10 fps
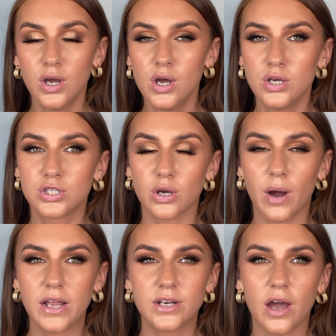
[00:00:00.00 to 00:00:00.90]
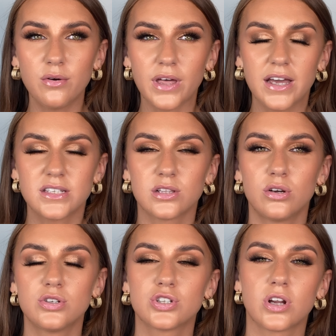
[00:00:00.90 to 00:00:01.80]
So I know that it's
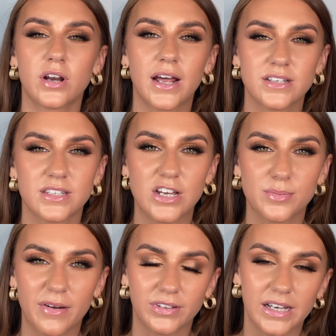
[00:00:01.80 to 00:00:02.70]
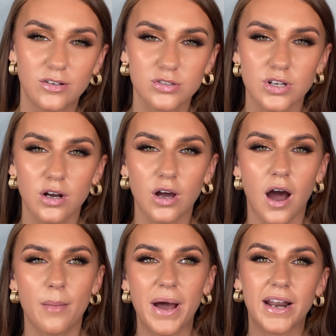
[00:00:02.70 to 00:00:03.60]
launched on
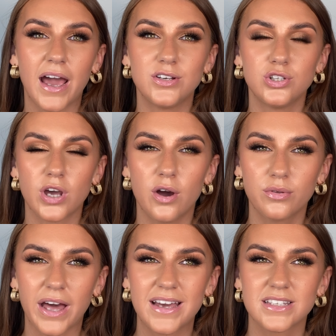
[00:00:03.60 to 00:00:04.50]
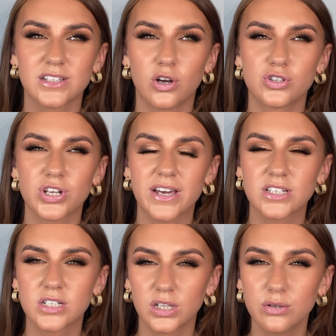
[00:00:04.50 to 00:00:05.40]
AnastasiaBeverlyHills.com, and I know that it's launched
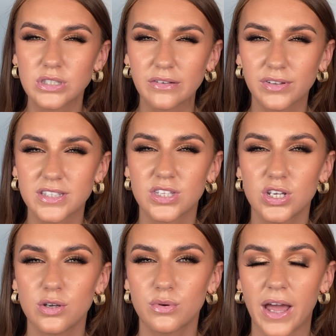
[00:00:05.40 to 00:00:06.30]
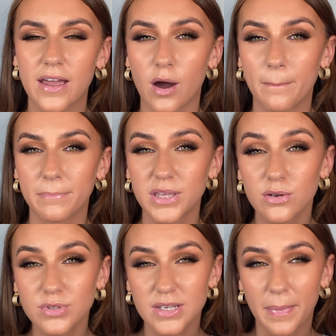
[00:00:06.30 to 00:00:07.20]
exclusively to the UK on
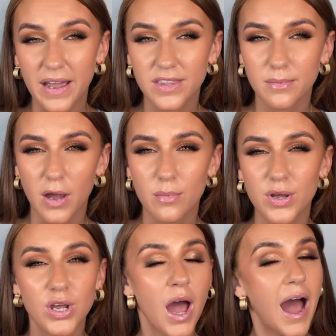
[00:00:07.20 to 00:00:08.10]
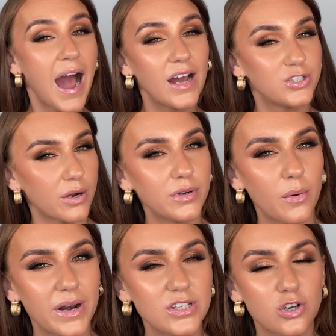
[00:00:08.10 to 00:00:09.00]
Beauty Bay at the moment. I don't know
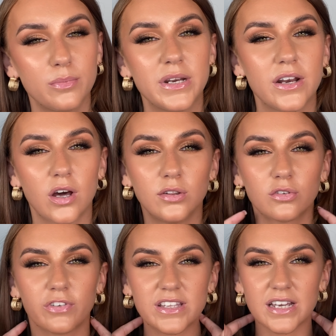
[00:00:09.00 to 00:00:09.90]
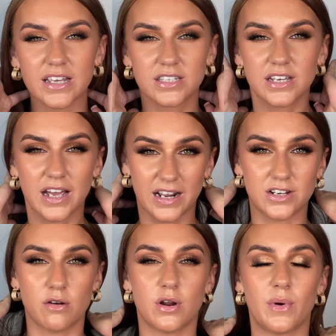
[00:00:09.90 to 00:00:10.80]
when it's coming in on Look Fantastic, and I
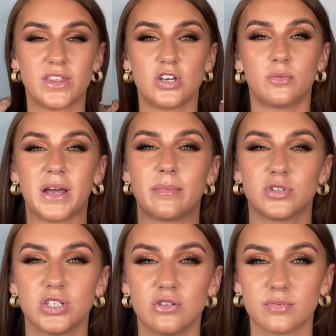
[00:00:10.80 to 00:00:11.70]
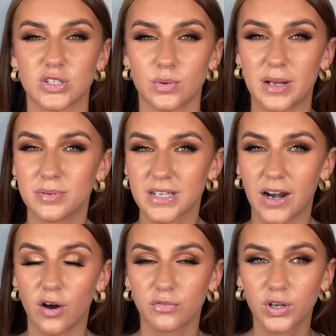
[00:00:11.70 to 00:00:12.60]
don't know whether you'll be able to use my 20%
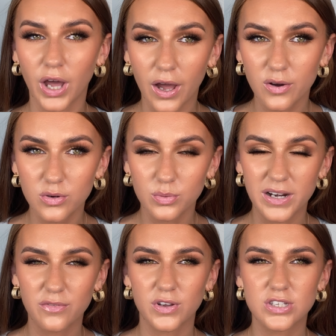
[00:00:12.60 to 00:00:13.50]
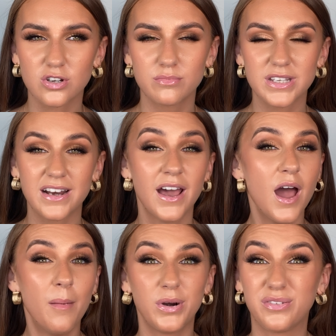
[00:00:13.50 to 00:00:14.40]
off code when it first comes in,
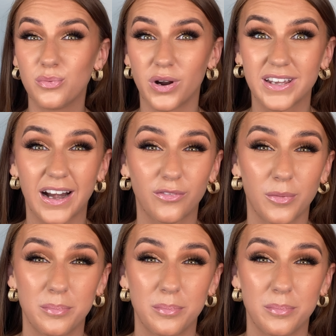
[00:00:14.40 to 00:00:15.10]
but if you want to get it from